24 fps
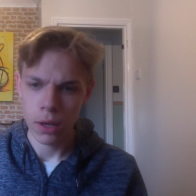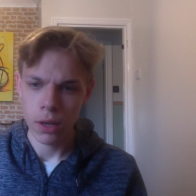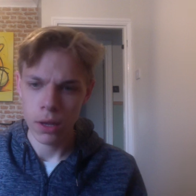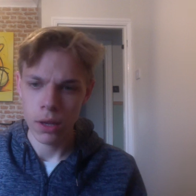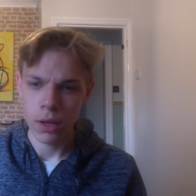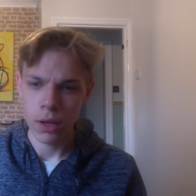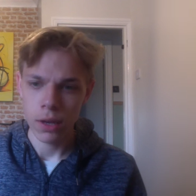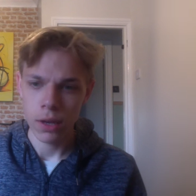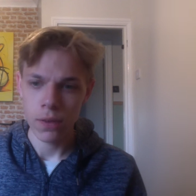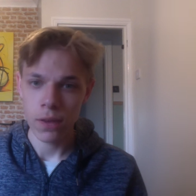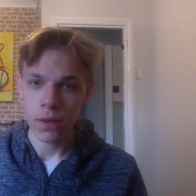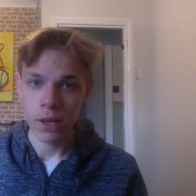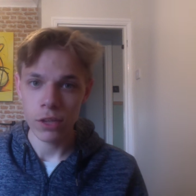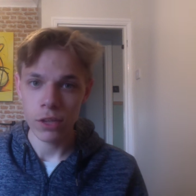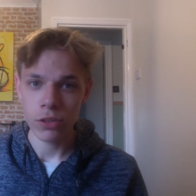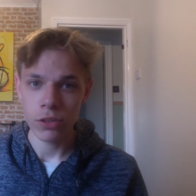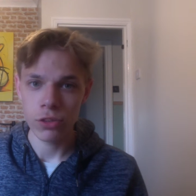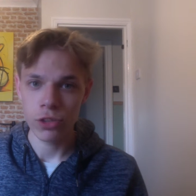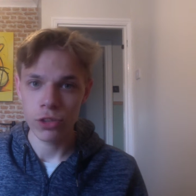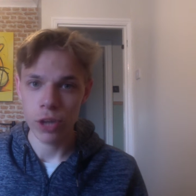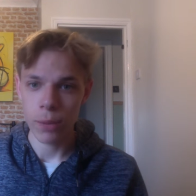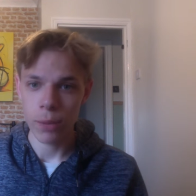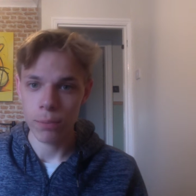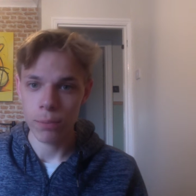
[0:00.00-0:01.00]
and they
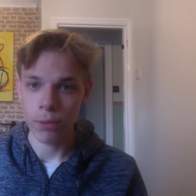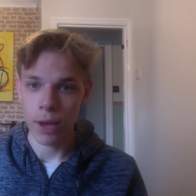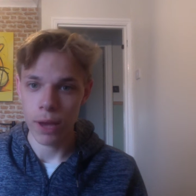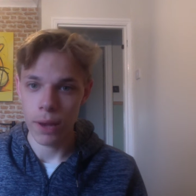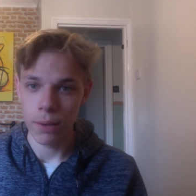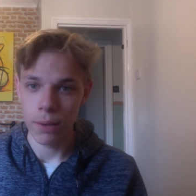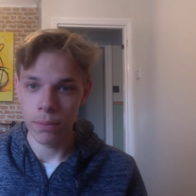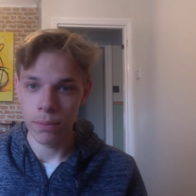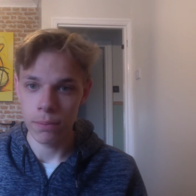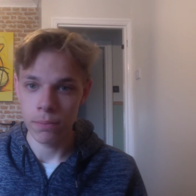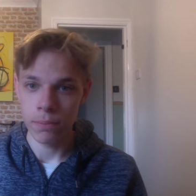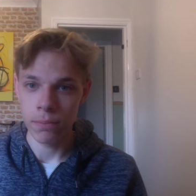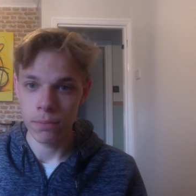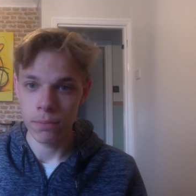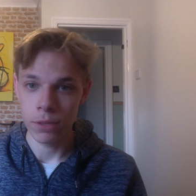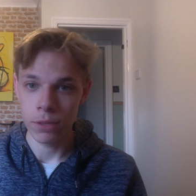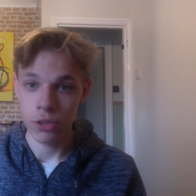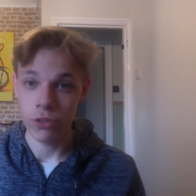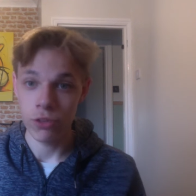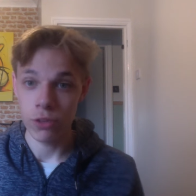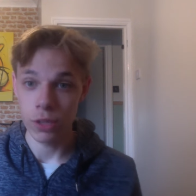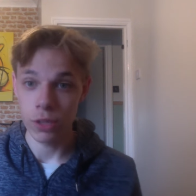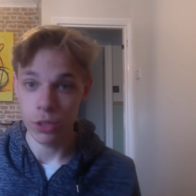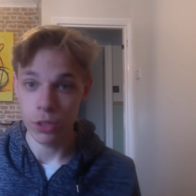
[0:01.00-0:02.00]
just jumped at him,
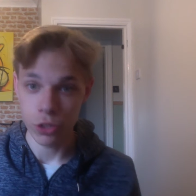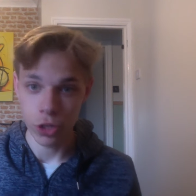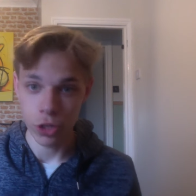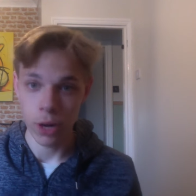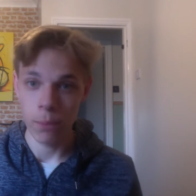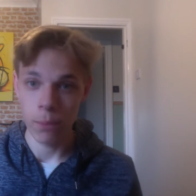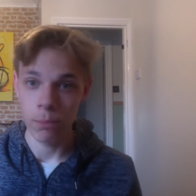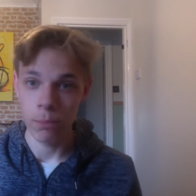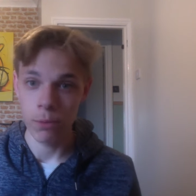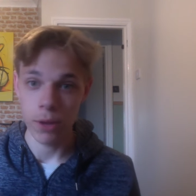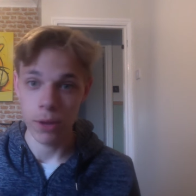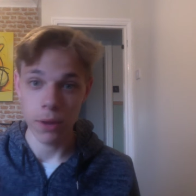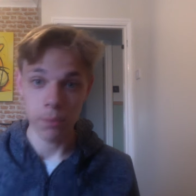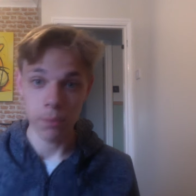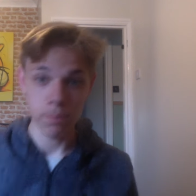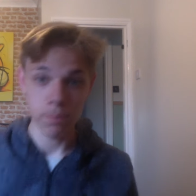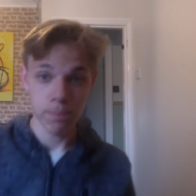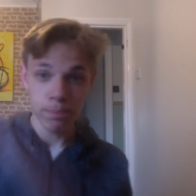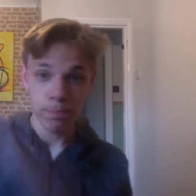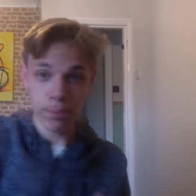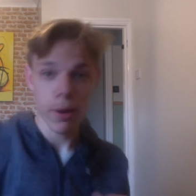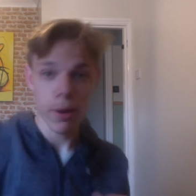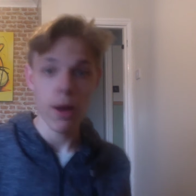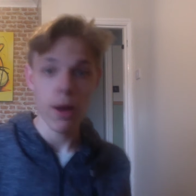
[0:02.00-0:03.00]
literally jumped and
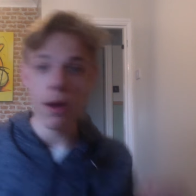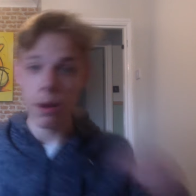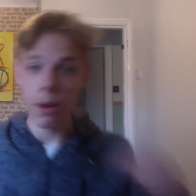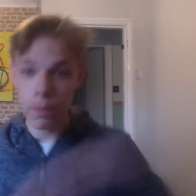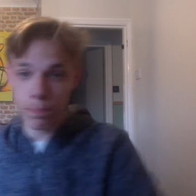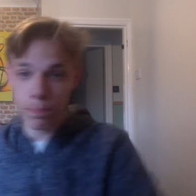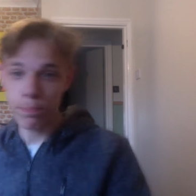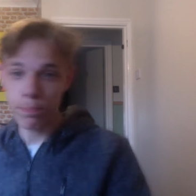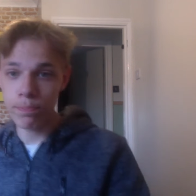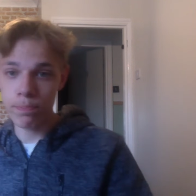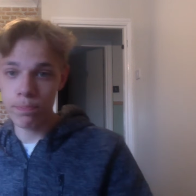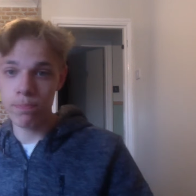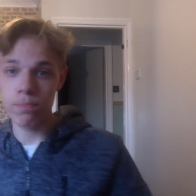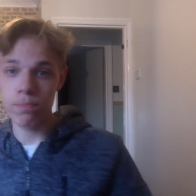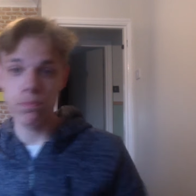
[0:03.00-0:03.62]
bang,